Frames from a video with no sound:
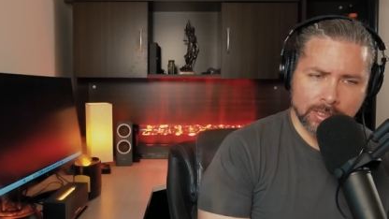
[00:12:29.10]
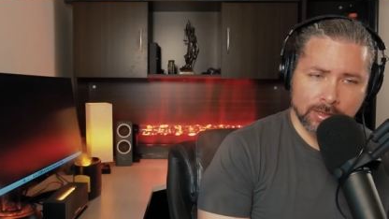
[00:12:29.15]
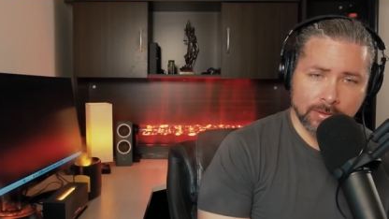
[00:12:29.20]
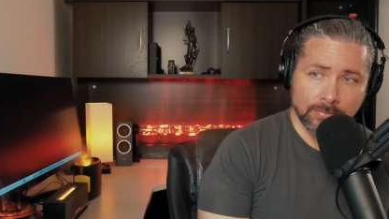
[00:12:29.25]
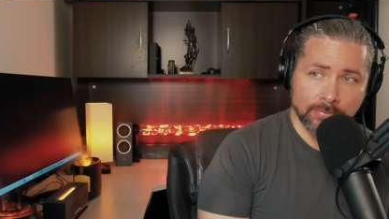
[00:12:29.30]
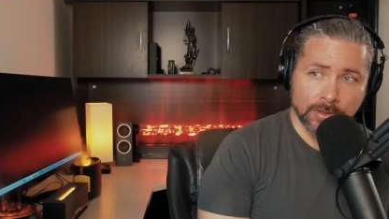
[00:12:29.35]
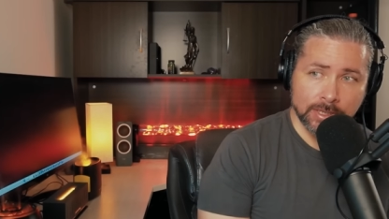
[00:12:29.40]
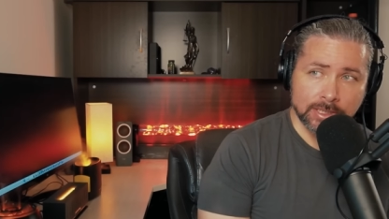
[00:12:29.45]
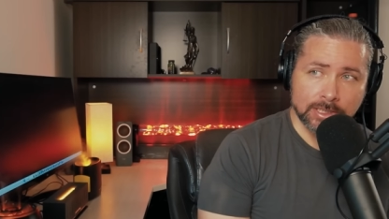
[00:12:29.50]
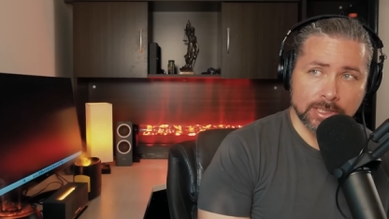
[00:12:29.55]

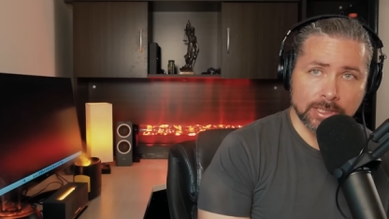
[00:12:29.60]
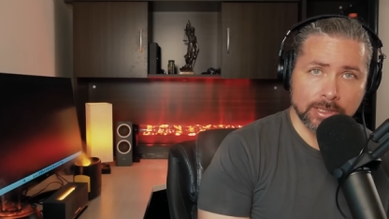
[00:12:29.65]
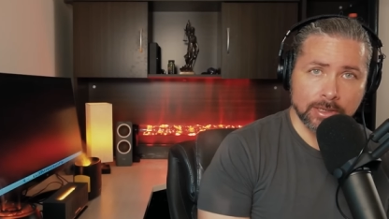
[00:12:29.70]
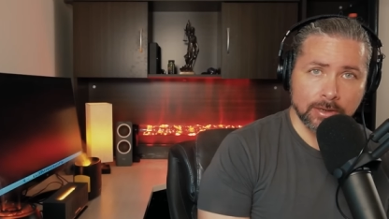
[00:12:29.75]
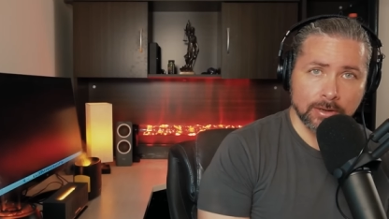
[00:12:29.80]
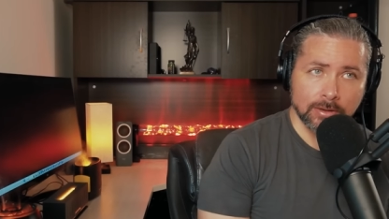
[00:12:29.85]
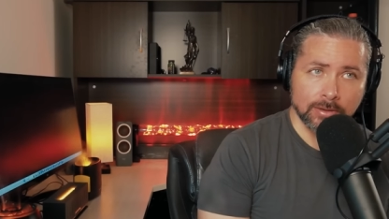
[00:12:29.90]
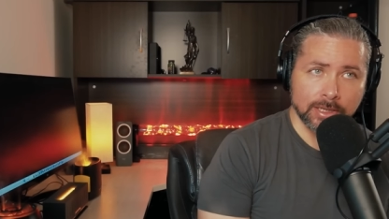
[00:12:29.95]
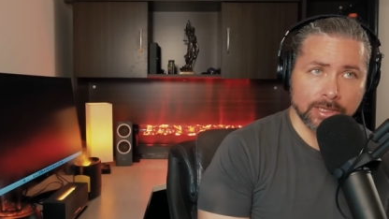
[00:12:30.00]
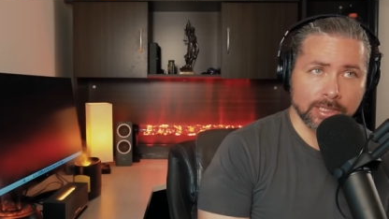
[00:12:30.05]
convincing
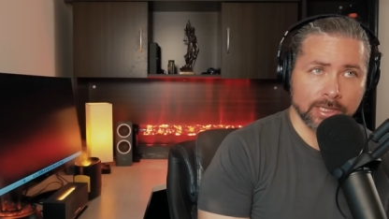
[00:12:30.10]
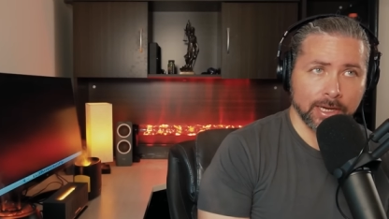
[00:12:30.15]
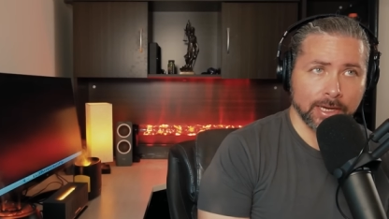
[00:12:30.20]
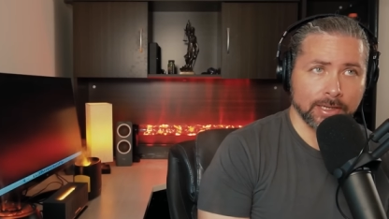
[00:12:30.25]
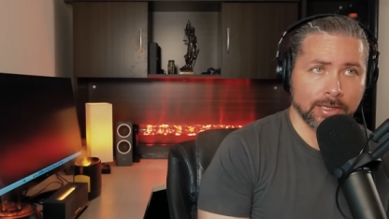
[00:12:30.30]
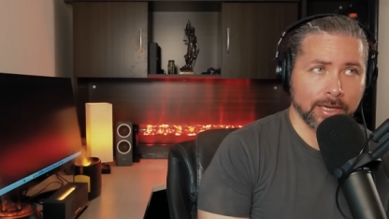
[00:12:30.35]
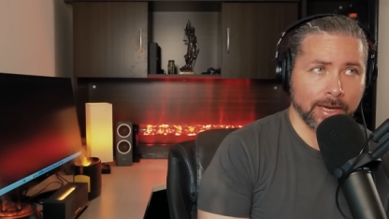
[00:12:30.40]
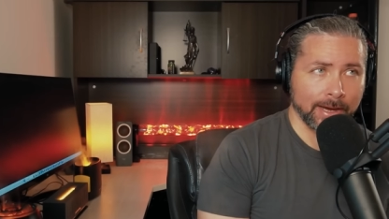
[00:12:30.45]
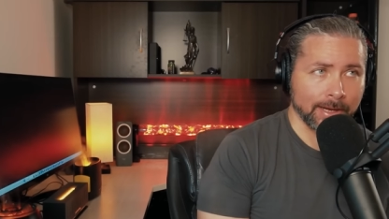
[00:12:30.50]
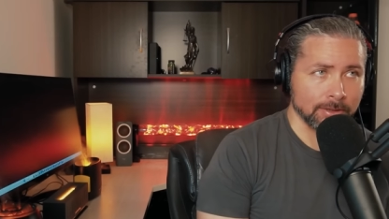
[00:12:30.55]
her that she
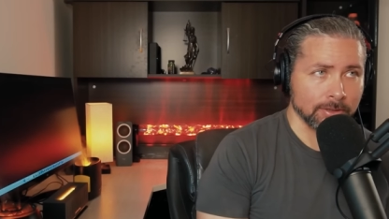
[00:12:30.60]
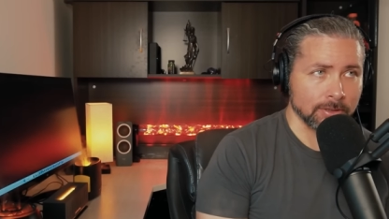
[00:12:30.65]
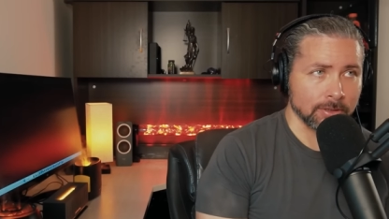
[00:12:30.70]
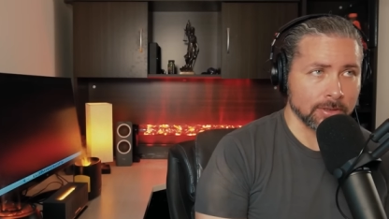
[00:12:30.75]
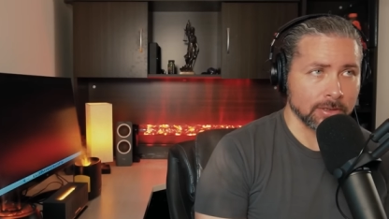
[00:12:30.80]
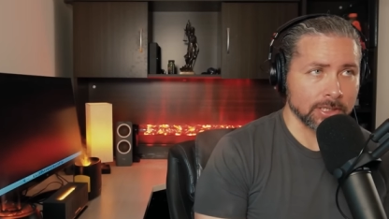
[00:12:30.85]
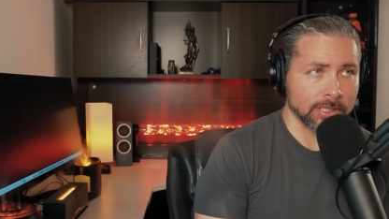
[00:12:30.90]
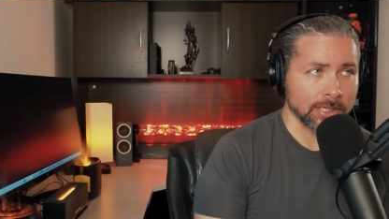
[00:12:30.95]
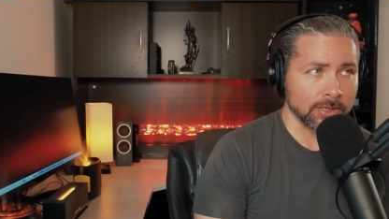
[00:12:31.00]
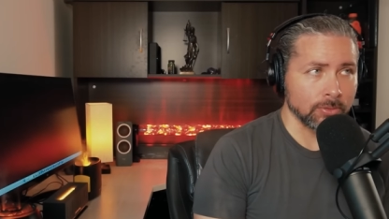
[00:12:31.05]
had
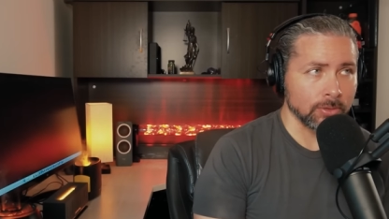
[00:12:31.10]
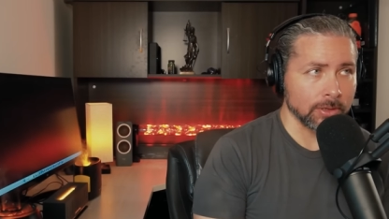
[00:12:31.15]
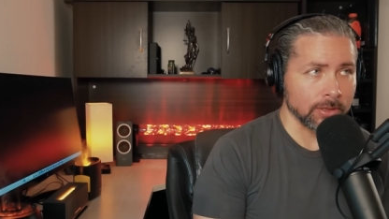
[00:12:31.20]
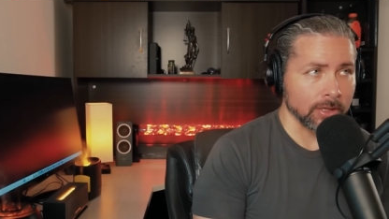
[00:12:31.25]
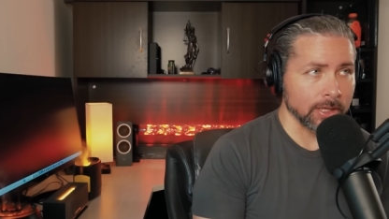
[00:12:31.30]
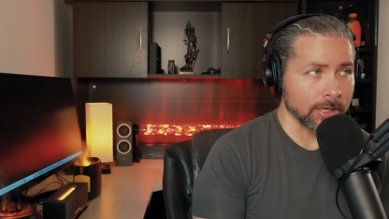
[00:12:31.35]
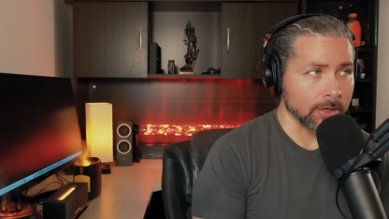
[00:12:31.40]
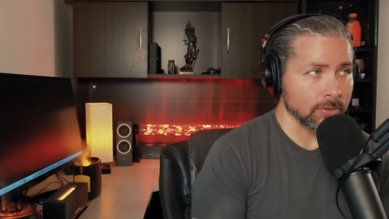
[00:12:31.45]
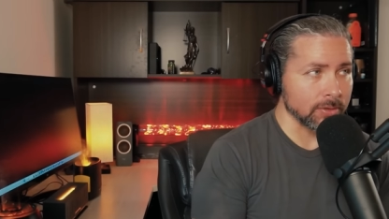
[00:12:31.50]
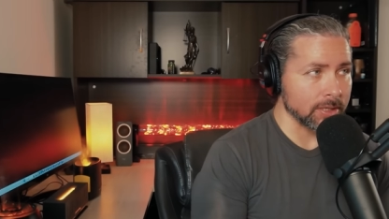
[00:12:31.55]
cancer. She would
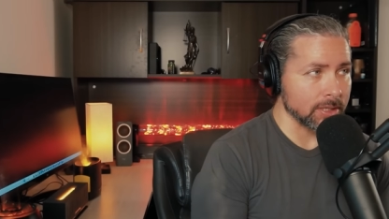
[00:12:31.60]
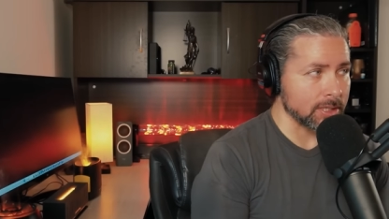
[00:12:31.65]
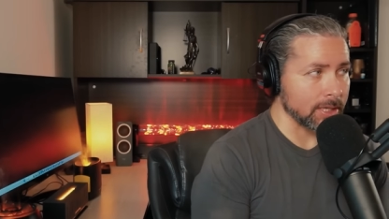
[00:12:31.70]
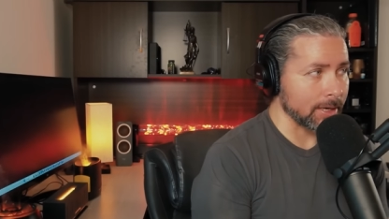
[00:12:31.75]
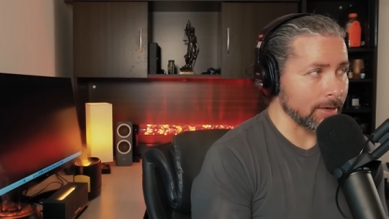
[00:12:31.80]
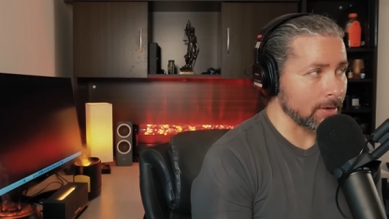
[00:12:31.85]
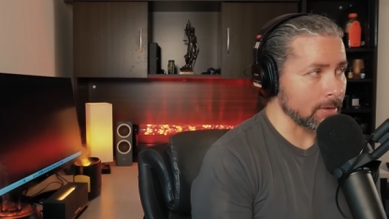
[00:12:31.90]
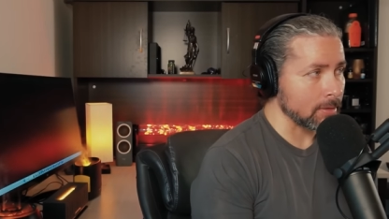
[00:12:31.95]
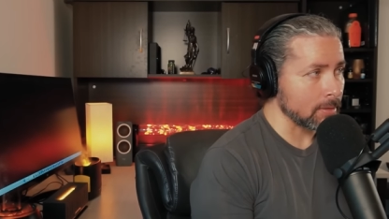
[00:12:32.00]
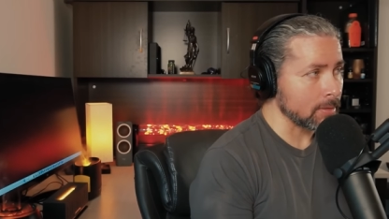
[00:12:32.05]
literally
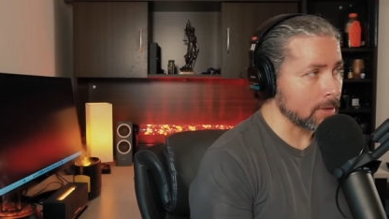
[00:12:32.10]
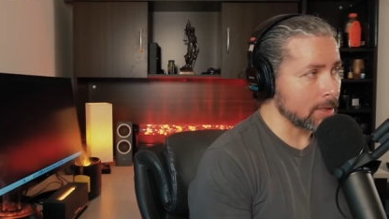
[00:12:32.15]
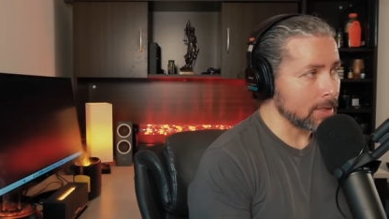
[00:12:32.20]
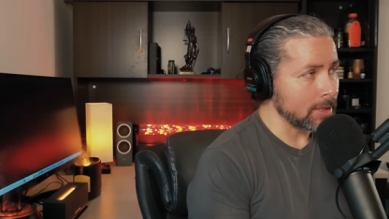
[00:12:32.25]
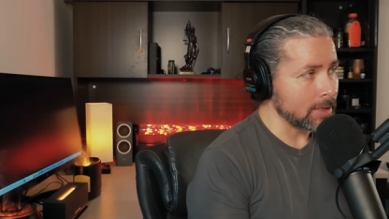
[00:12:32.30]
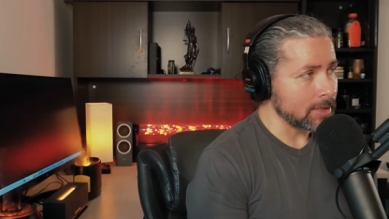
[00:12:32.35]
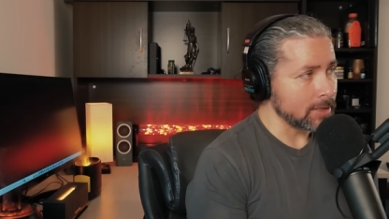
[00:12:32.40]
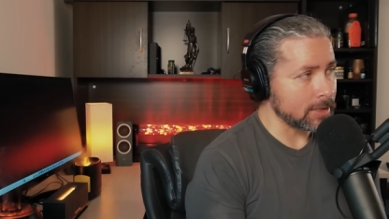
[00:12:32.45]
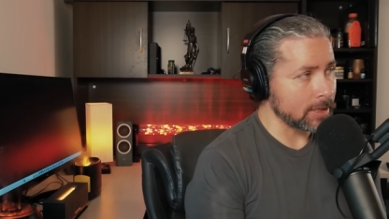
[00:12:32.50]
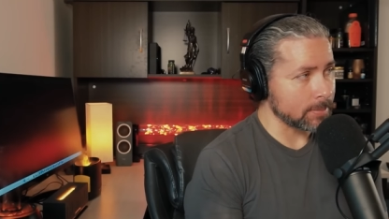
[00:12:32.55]
tell
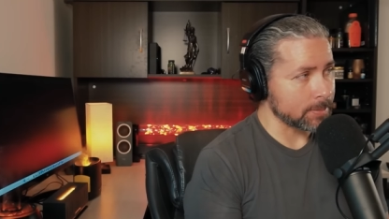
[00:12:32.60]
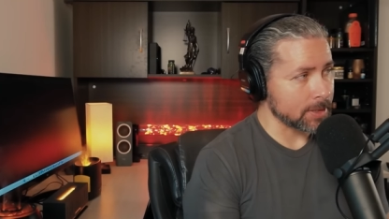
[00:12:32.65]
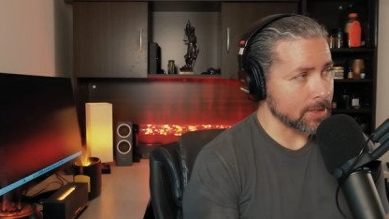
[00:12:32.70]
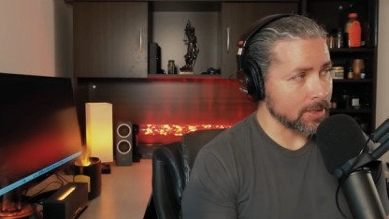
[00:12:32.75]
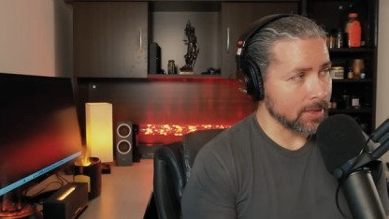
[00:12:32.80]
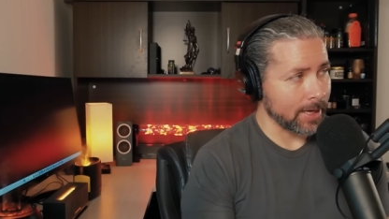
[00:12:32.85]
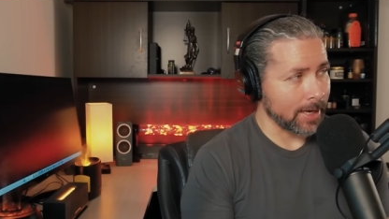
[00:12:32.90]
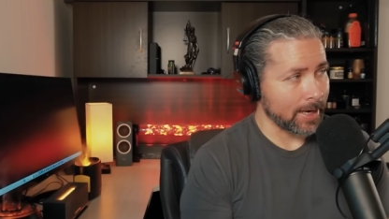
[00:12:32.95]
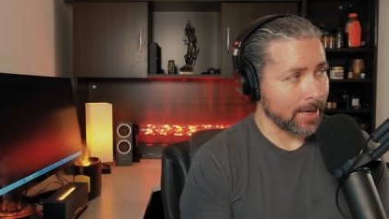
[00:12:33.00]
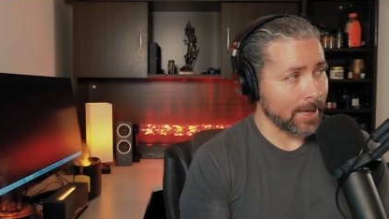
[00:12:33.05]

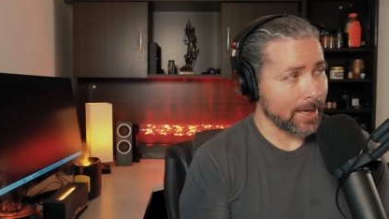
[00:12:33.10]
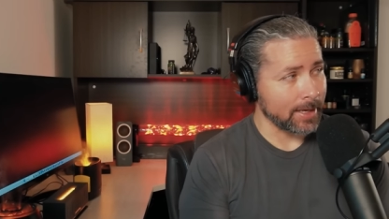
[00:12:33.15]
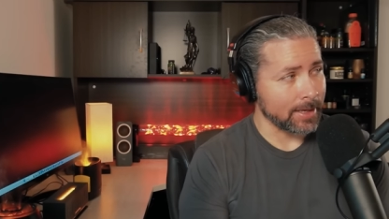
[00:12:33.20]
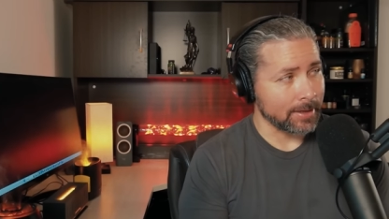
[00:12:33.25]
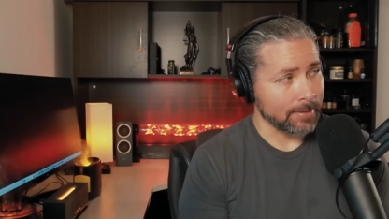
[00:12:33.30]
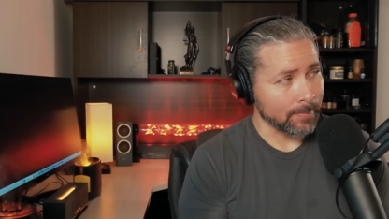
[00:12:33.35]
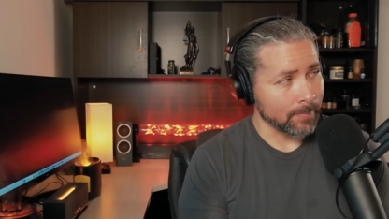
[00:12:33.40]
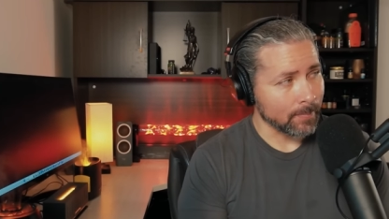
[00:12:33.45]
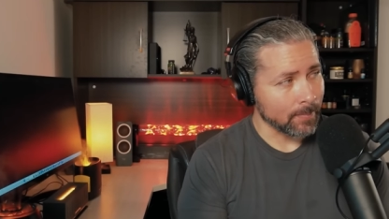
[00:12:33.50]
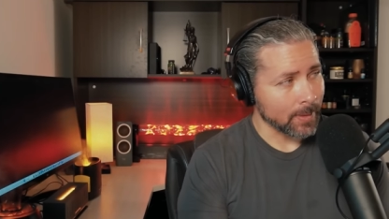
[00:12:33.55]
Gypsy that,
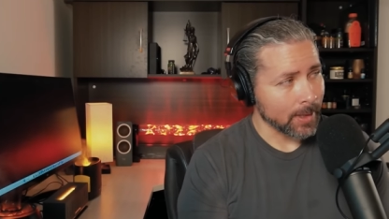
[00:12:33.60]
hey,